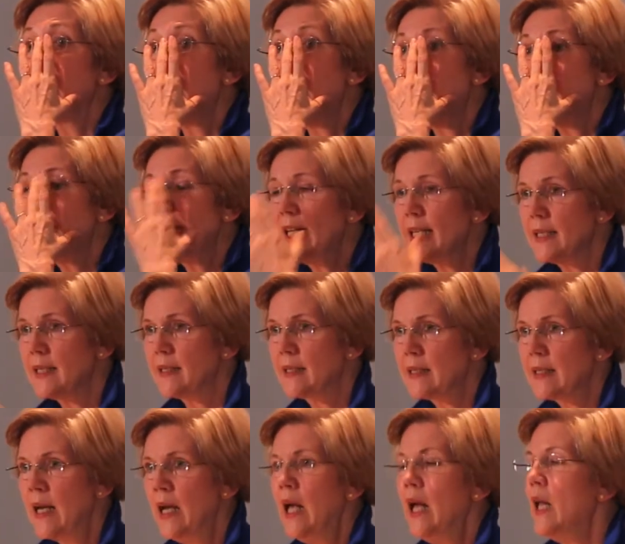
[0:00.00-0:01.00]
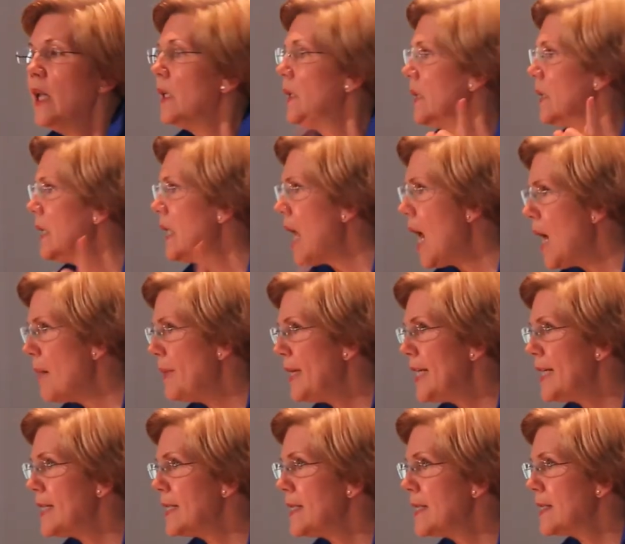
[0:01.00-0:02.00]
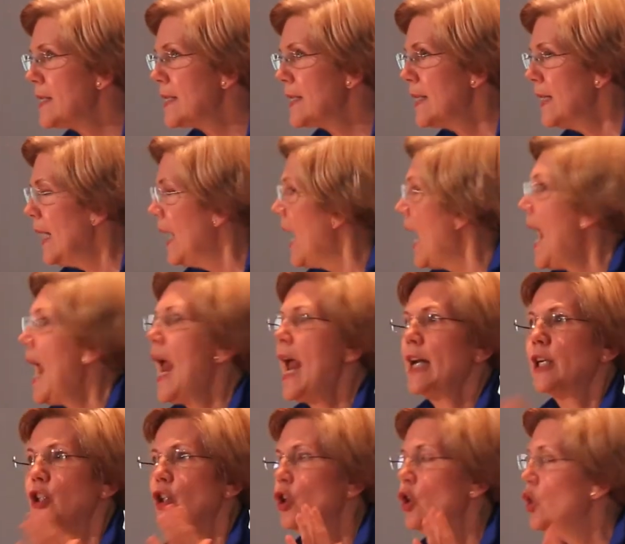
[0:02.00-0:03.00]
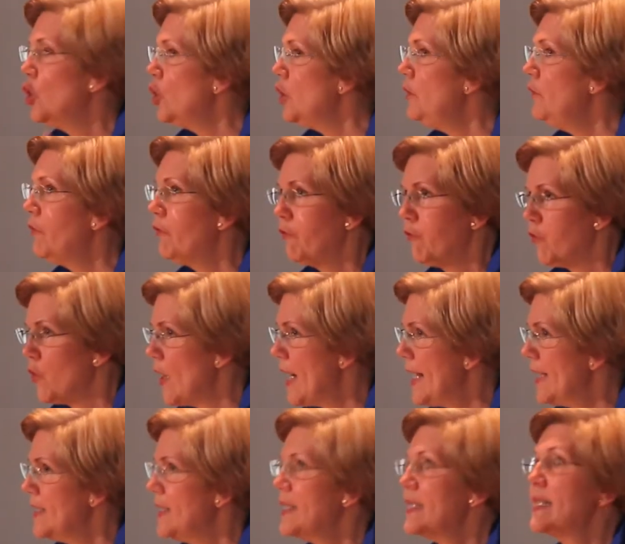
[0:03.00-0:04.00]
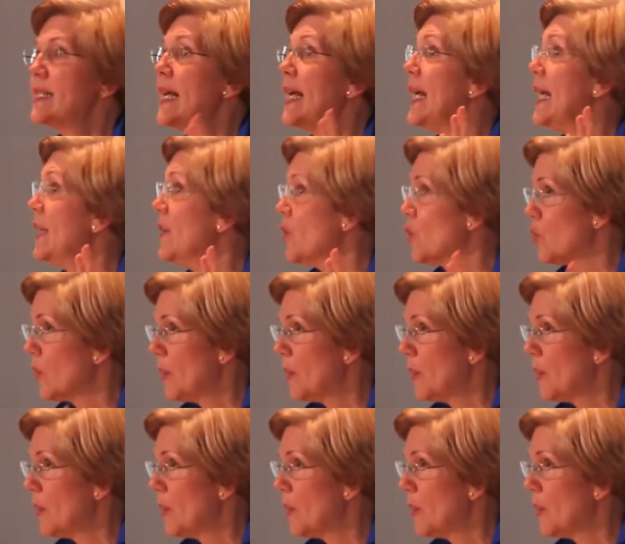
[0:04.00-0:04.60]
lobbyists. Lobbyists and good friends in the